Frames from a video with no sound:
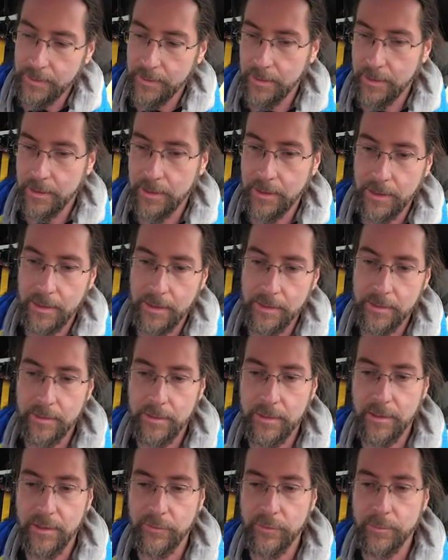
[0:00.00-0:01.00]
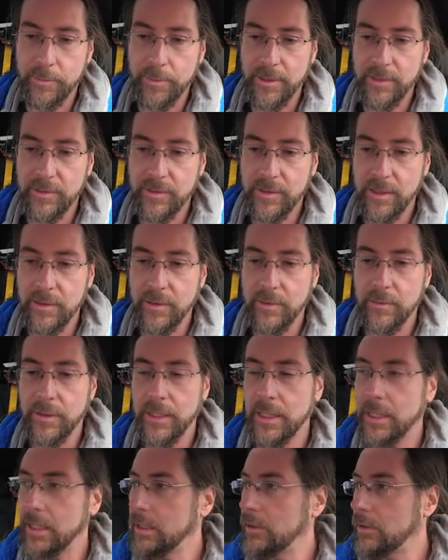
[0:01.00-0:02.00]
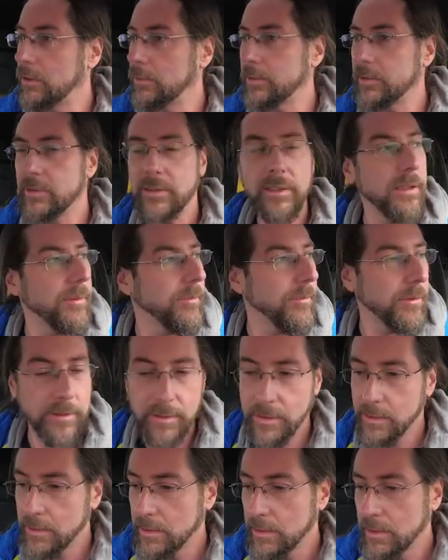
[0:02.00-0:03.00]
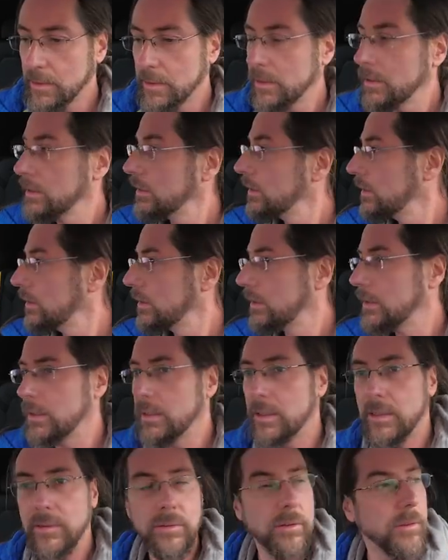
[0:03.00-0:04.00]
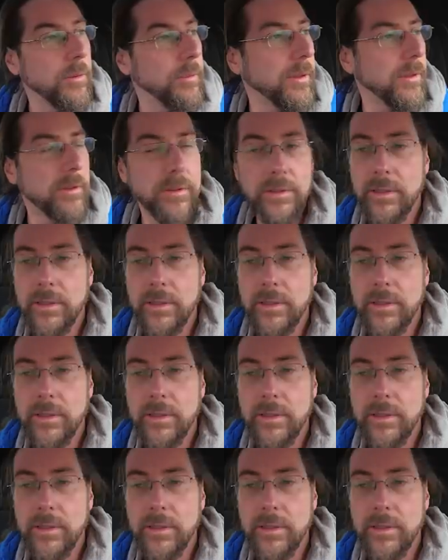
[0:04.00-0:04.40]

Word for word: And you have to press that OK, always comes. It's always